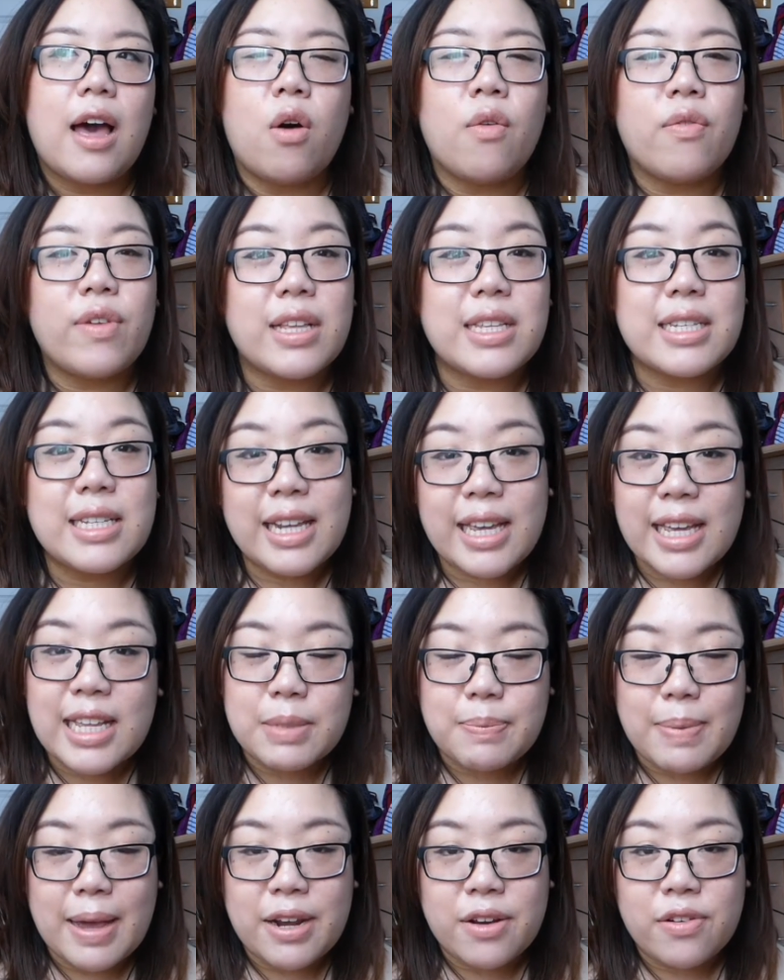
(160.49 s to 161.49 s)
Obviously,
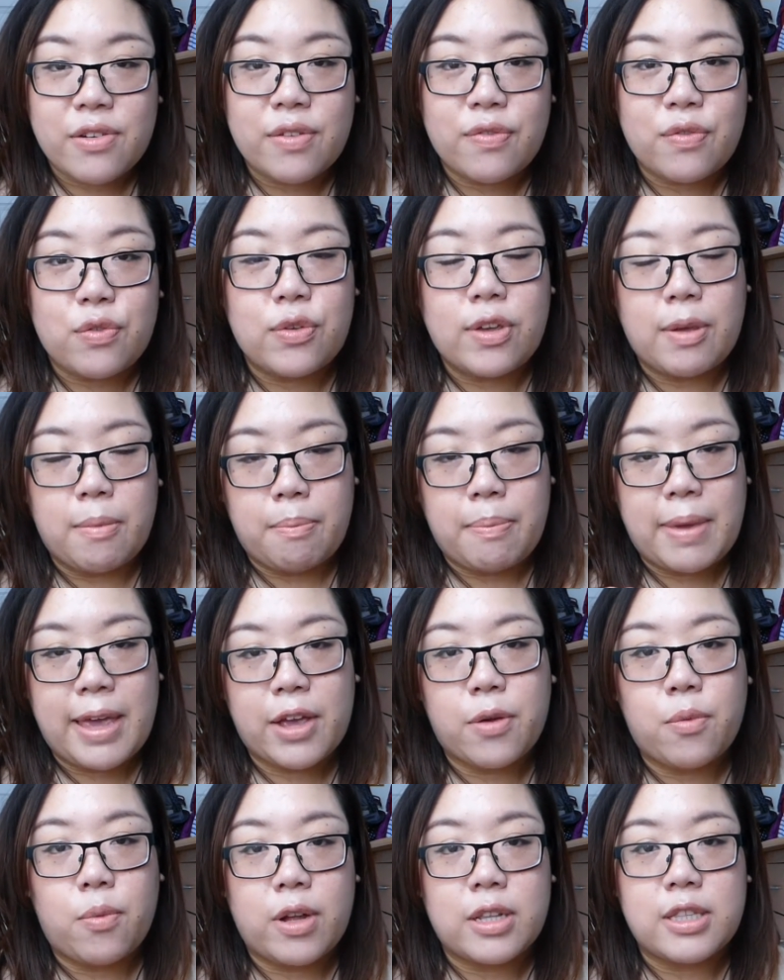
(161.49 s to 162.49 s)
it's better if you can
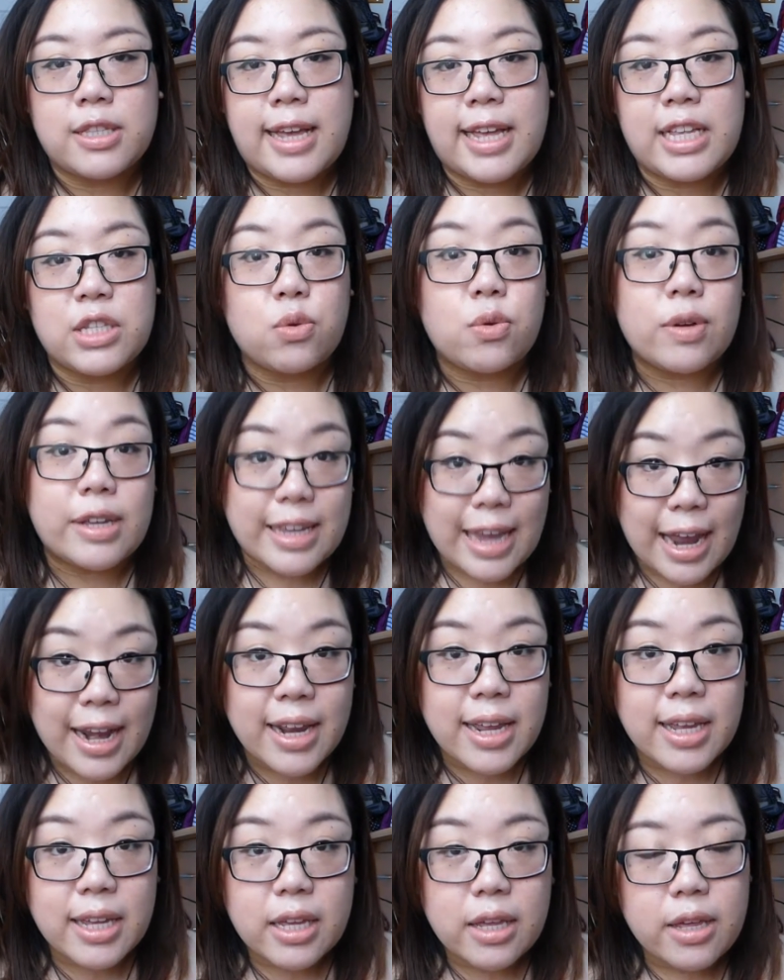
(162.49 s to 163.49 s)
pick one that is
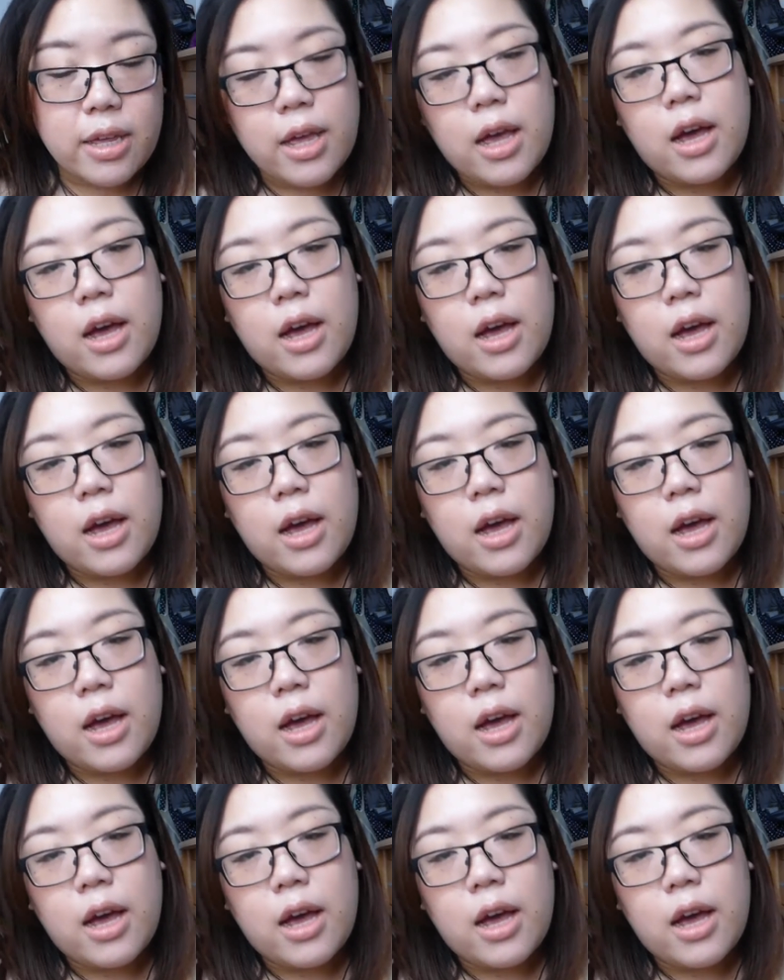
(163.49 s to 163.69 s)
organic,